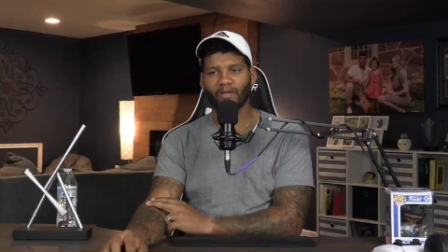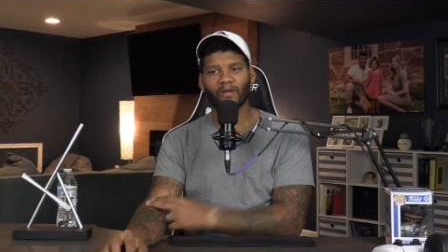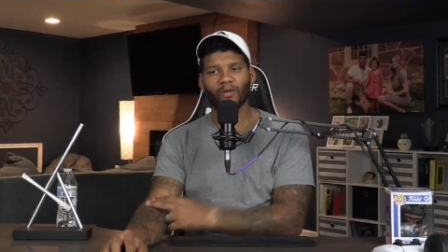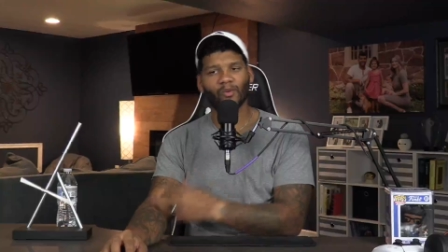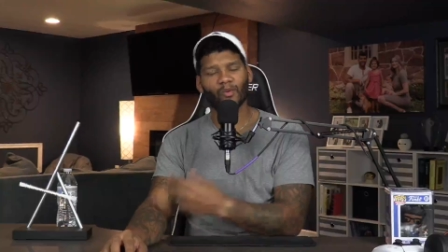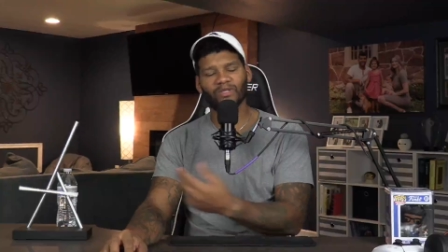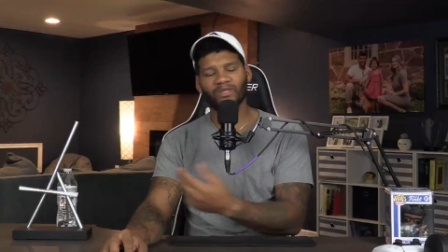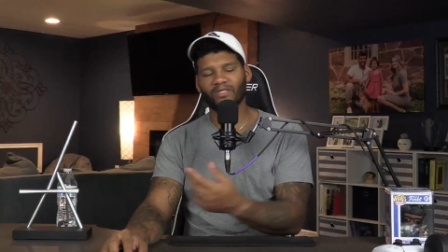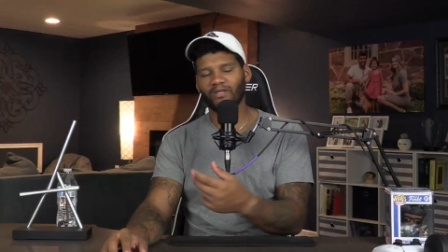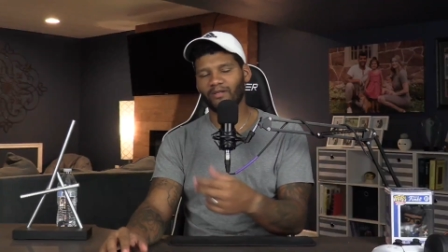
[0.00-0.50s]

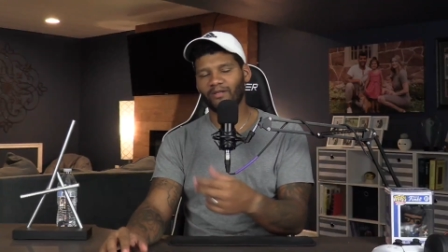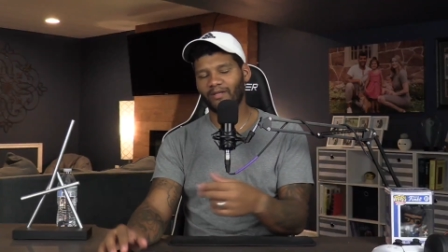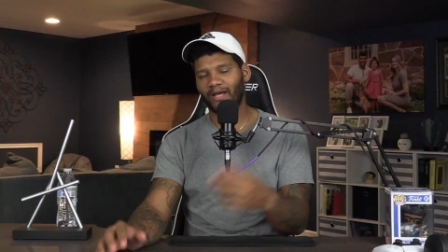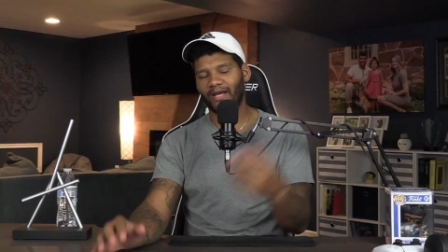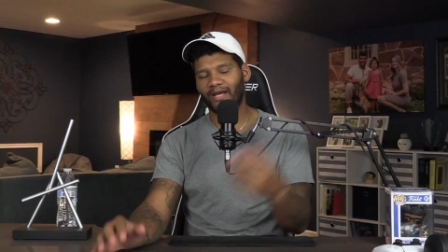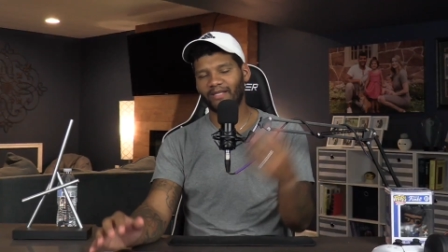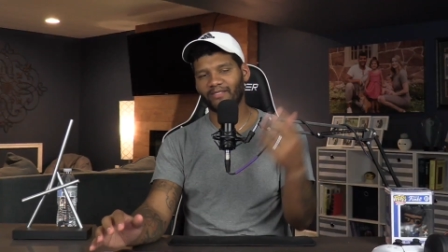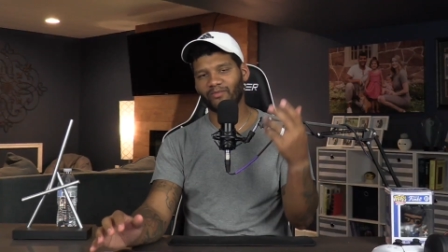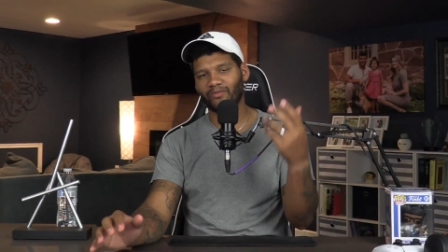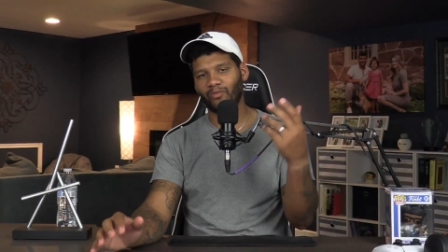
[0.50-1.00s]
What's good
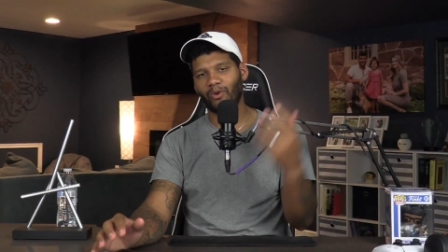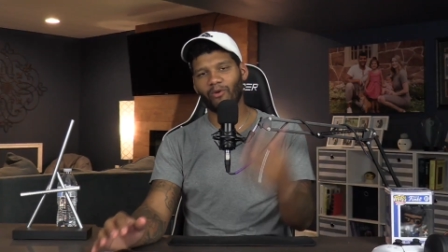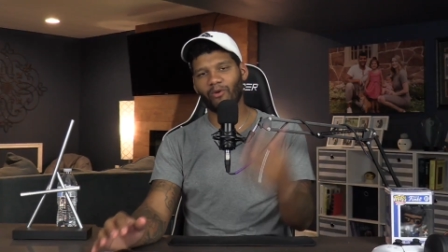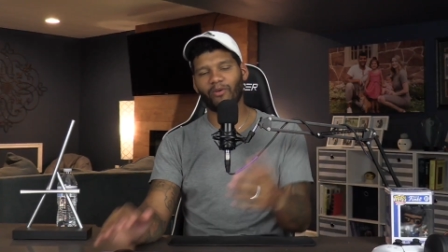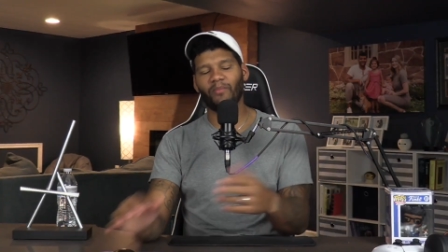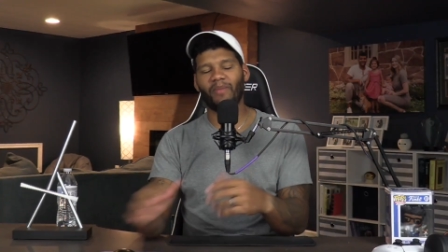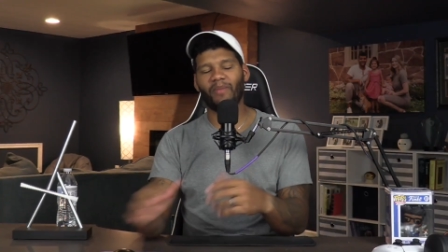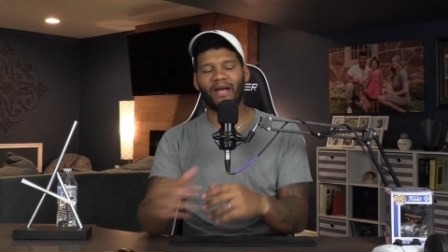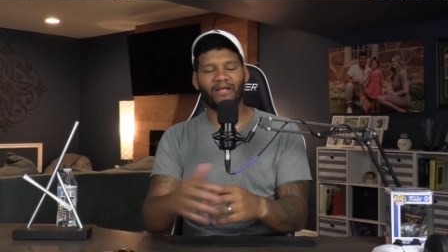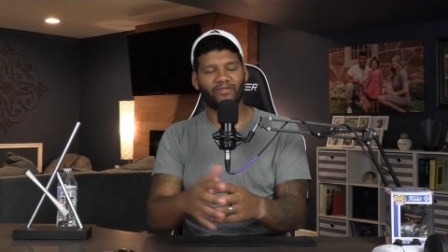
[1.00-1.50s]
guys?
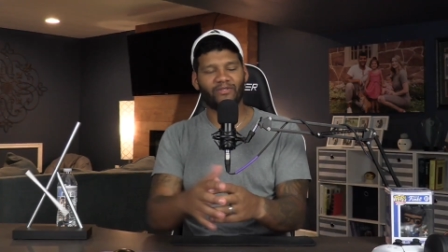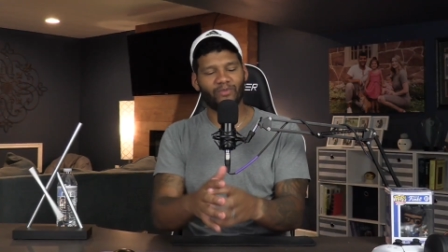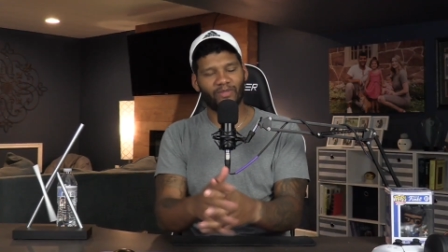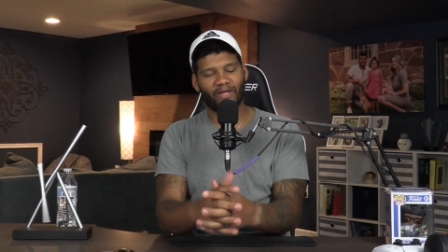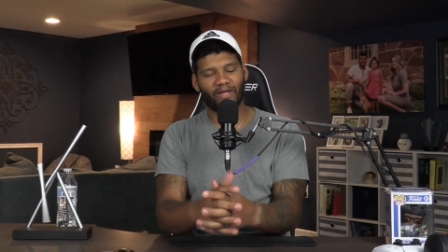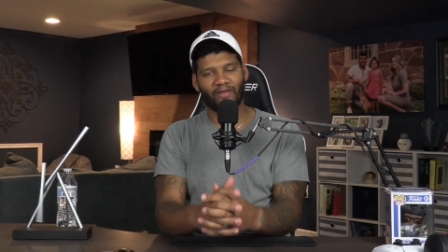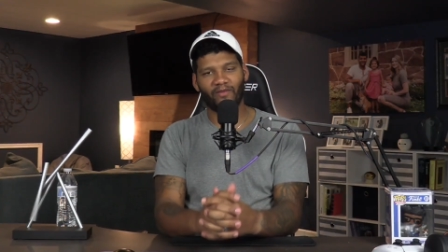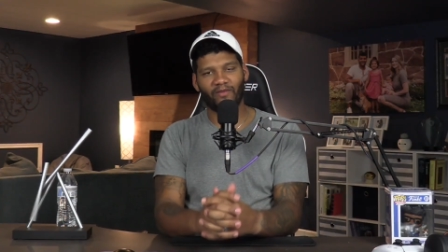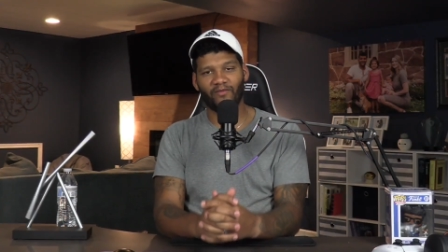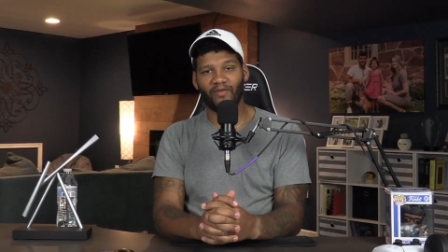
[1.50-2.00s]
Welcome back to
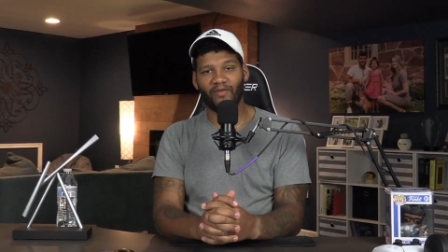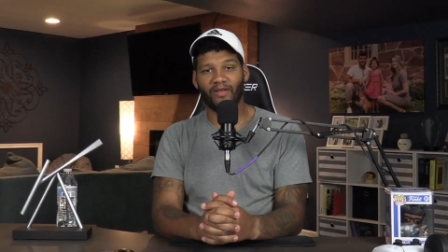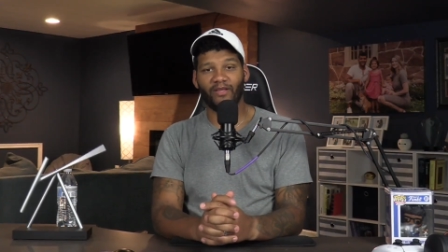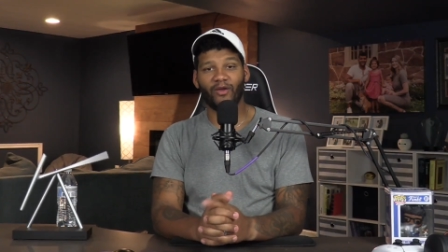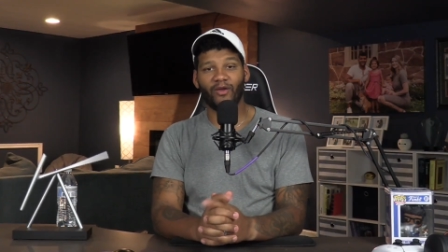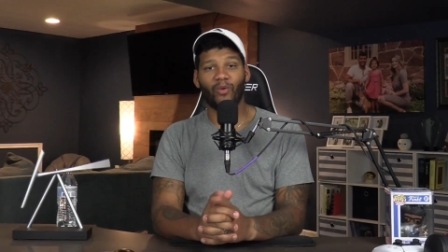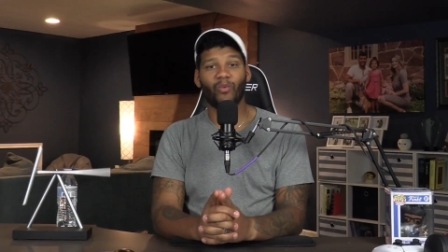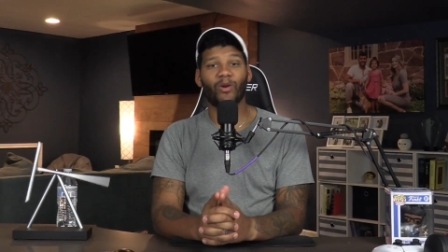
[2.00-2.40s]
another video.